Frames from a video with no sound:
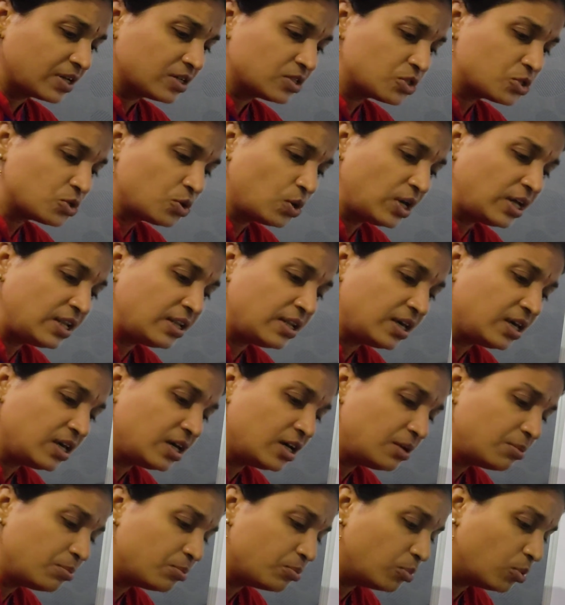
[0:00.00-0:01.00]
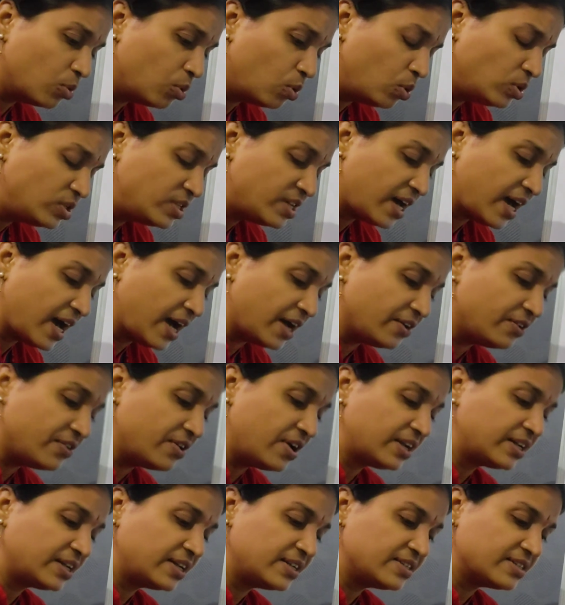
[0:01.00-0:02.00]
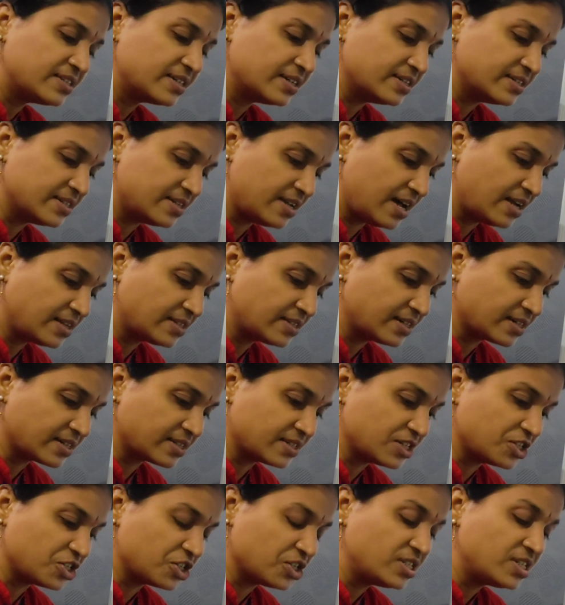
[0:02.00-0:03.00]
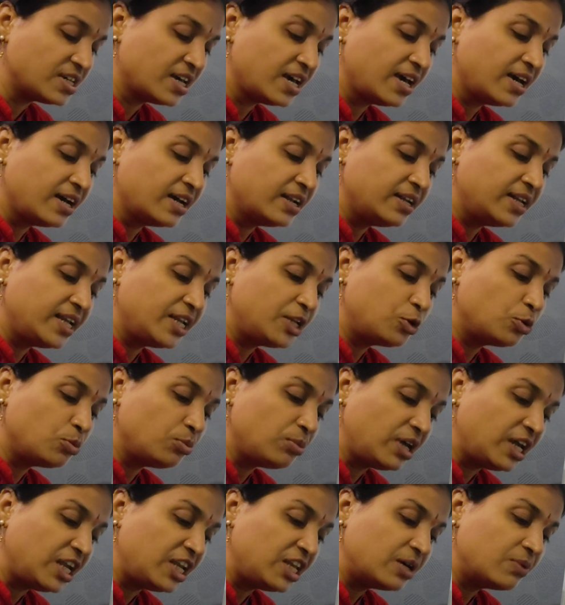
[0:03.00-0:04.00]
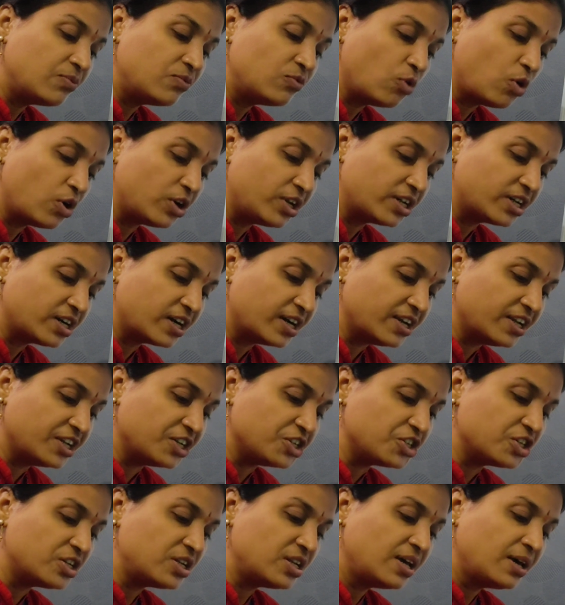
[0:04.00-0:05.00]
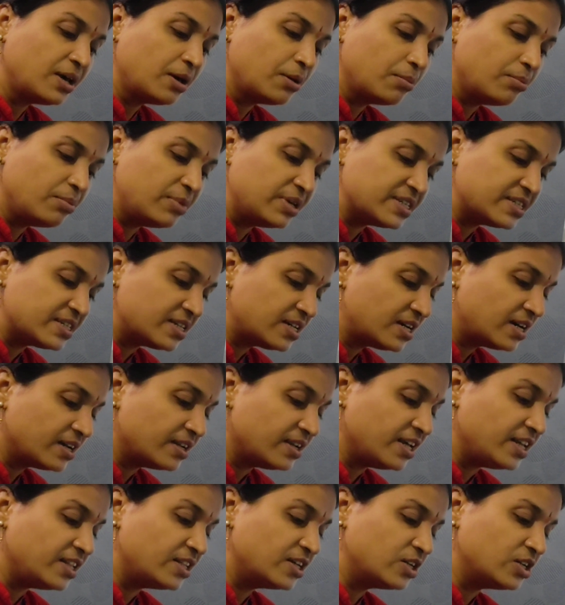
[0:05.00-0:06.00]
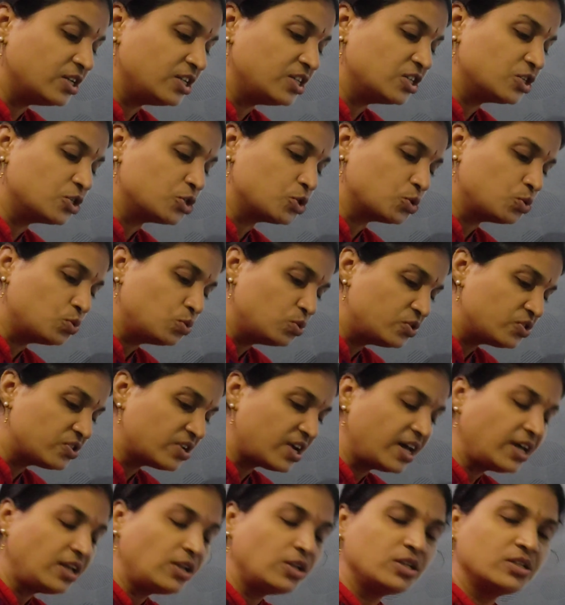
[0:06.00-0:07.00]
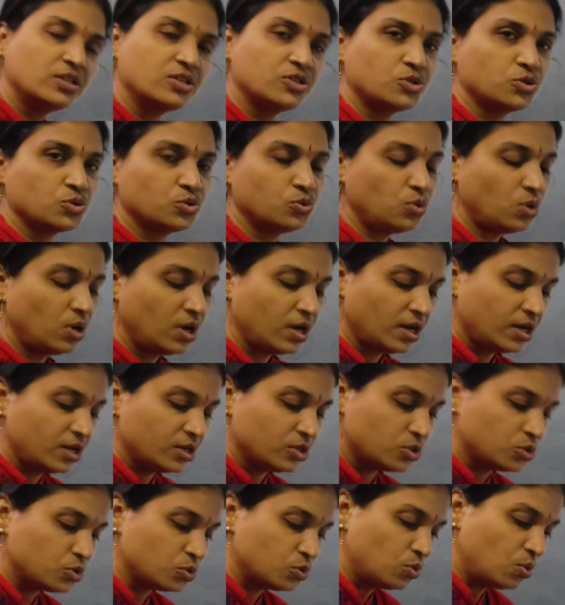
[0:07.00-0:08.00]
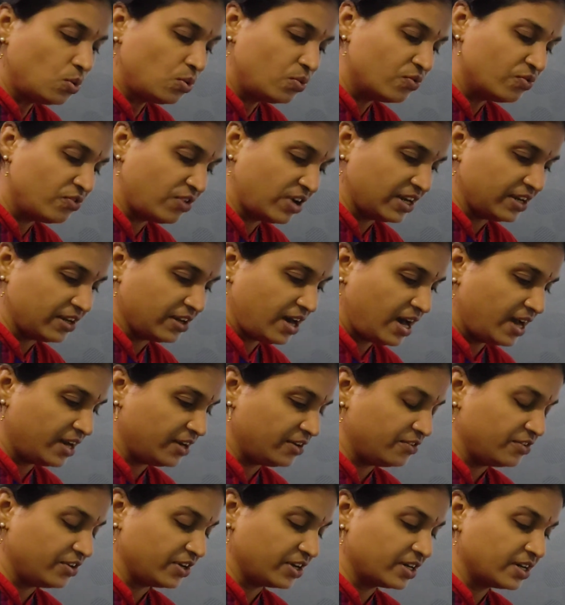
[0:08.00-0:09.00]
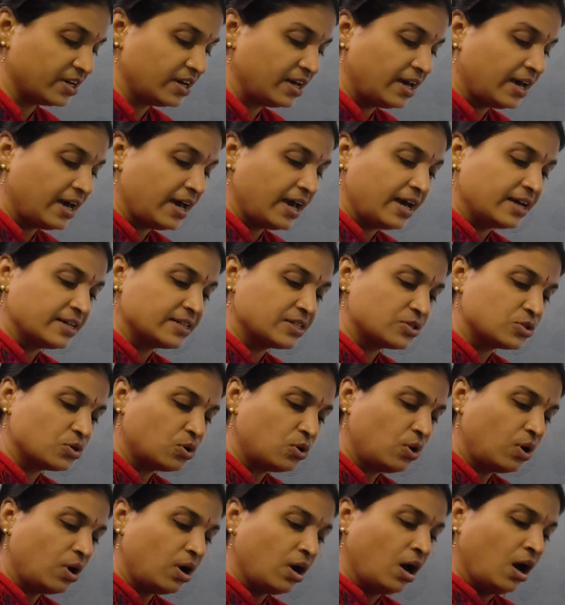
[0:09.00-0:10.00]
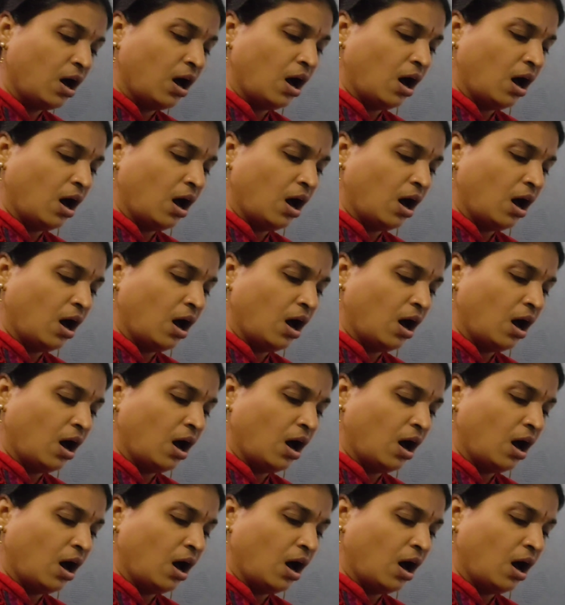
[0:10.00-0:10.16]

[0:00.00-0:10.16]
so in here both hydrarch and Zerark successions lead to medium water condition, mesic, neither too dry, neither too wet, hydric. So